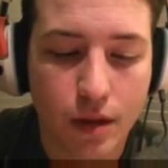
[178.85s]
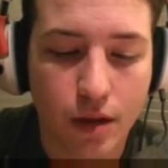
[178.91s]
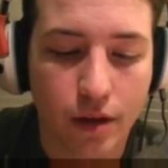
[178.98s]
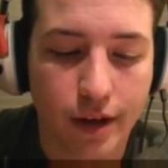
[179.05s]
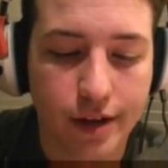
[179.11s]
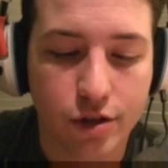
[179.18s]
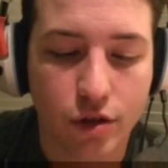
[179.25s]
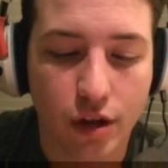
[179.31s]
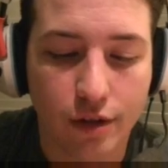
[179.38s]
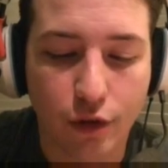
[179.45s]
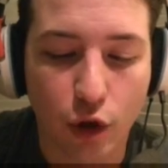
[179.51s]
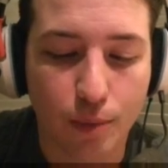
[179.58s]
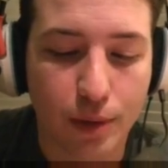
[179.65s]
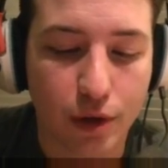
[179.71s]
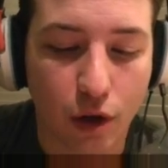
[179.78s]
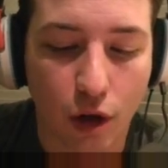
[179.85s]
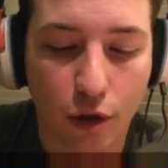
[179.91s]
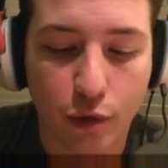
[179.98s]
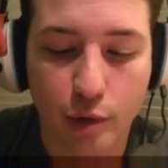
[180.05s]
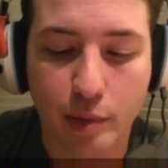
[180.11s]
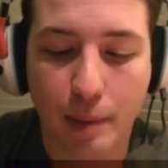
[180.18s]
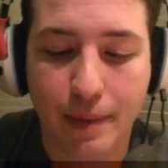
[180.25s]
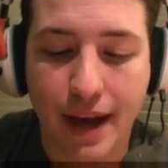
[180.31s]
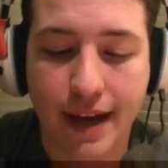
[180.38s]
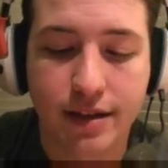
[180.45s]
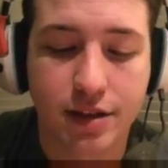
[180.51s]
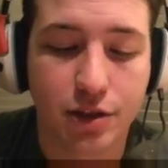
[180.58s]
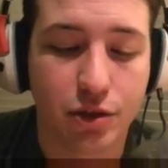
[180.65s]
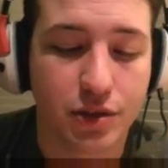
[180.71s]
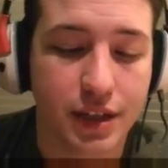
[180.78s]
alright, so I've opened all 3 of my
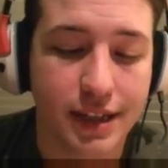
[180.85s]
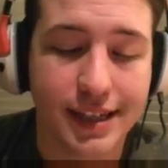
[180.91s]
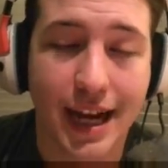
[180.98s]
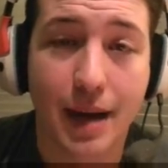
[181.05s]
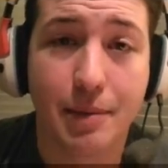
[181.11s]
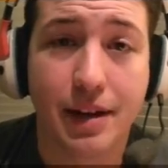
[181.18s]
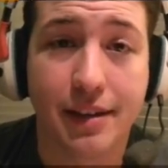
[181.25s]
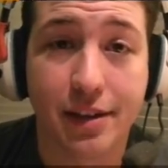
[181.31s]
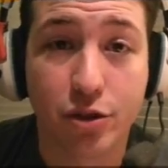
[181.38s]
packs, and you'll see a timer down there.